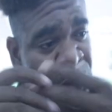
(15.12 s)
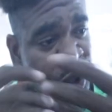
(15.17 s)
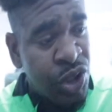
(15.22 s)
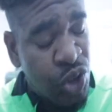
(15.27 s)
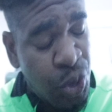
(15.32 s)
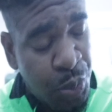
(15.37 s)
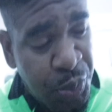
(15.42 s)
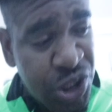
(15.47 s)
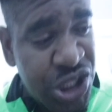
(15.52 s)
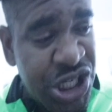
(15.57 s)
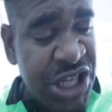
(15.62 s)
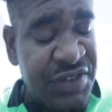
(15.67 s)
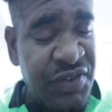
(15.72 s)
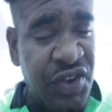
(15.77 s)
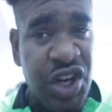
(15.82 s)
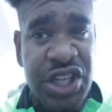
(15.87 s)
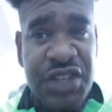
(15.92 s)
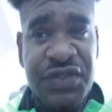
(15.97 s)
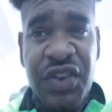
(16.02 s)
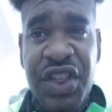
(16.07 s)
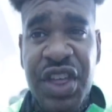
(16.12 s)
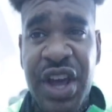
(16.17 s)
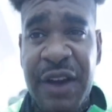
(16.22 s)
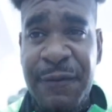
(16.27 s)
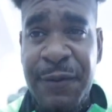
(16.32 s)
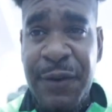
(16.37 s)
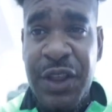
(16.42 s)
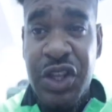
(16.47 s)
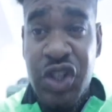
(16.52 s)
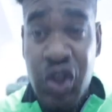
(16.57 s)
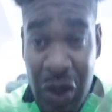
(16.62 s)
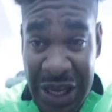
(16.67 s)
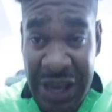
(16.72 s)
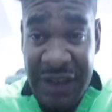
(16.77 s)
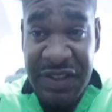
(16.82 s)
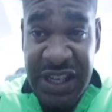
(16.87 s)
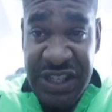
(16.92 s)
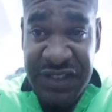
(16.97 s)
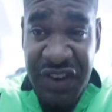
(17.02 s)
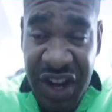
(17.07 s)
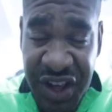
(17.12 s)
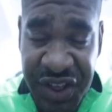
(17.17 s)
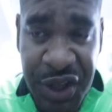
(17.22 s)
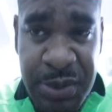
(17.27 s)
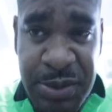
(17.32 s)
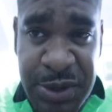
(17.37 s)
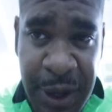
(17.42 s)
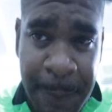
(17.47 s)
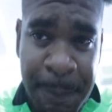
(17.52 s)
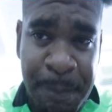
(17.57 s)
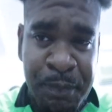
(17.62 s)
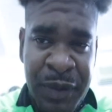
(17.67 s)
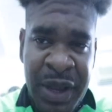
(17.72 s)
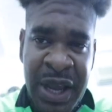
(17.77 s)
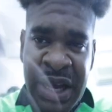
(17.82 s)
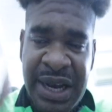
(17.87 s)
to push these videos further and further. So give this video a thumbs up,